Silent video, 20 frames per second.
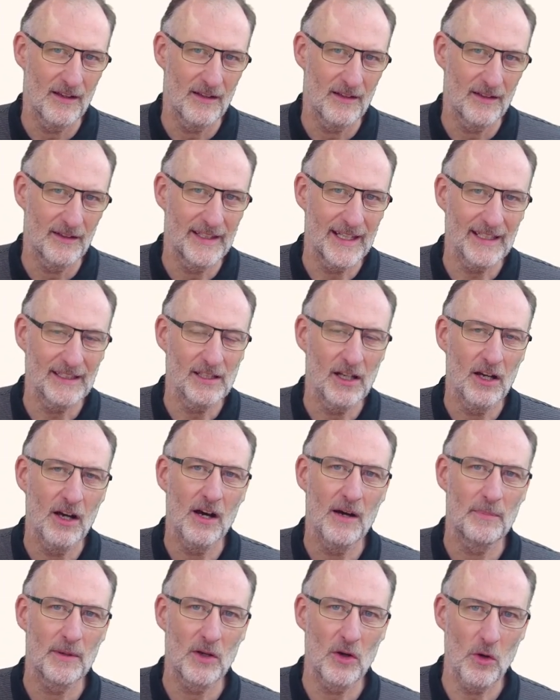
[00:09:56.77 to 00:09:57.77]

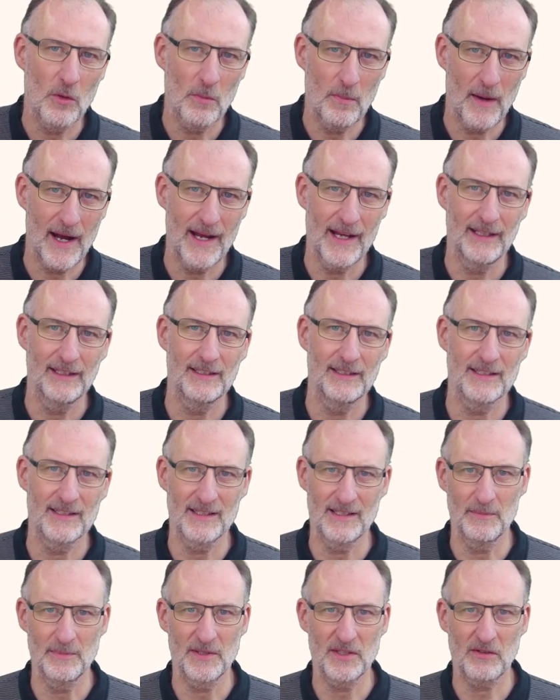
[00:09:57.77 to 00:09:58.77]
GitHub Copilot
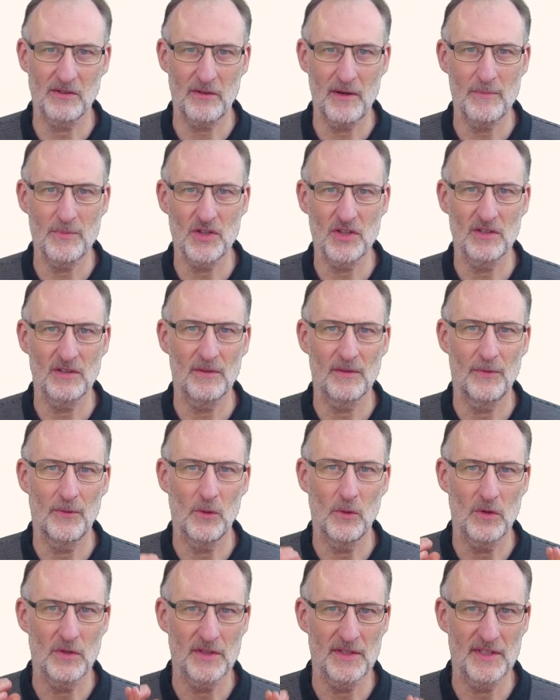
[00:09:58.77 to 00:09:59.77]
subscription
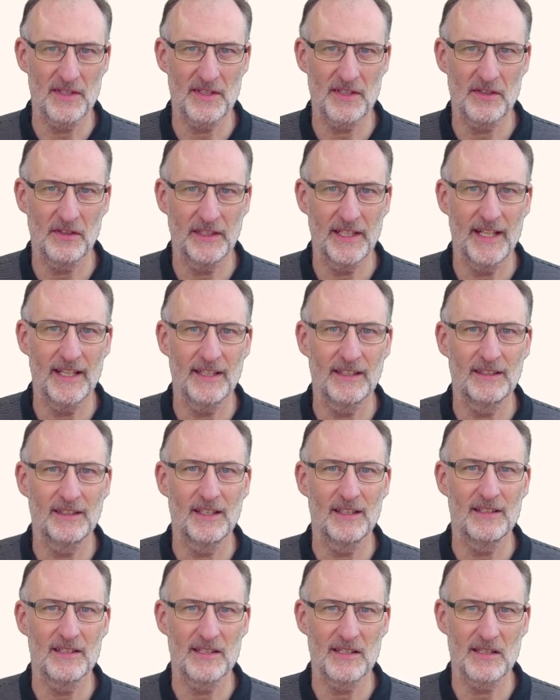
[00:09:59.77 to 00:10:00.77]
for Sonnet
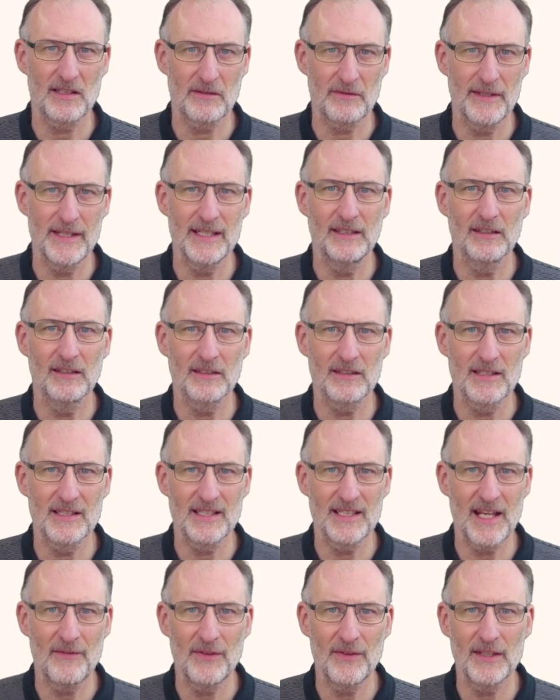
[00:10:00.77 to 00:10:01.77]

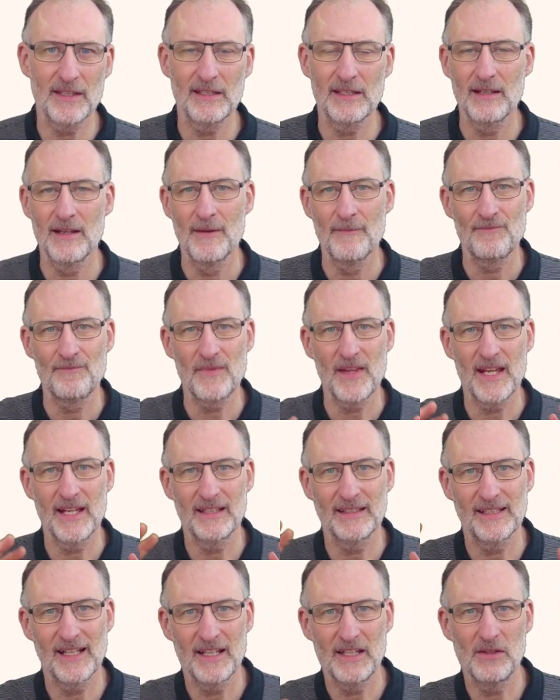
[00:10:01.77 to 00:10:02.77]
3.7,
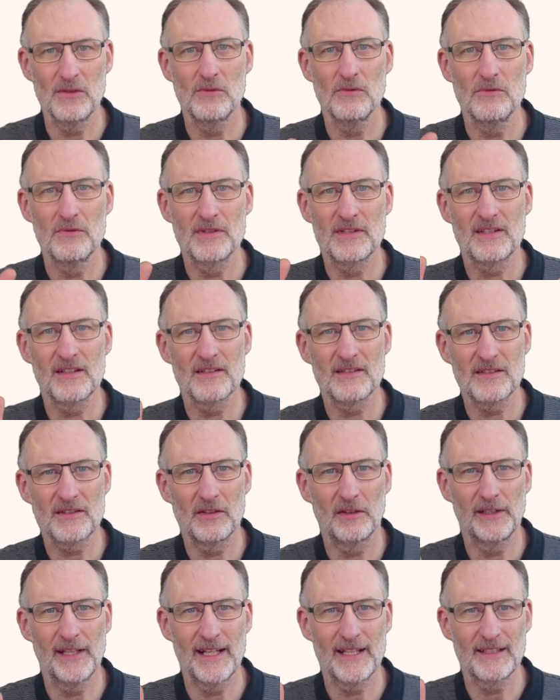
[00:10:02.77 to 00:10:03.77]
and I used
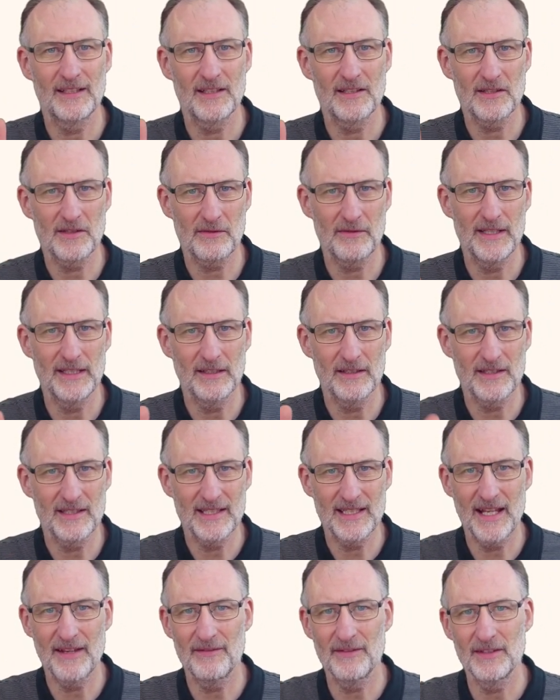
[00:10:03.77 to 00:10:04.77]
Sonnet
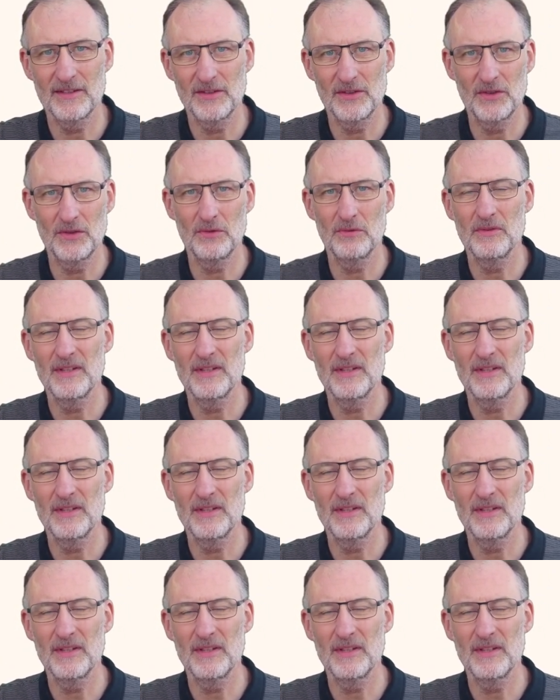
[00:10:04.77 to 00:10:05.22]
3.7 to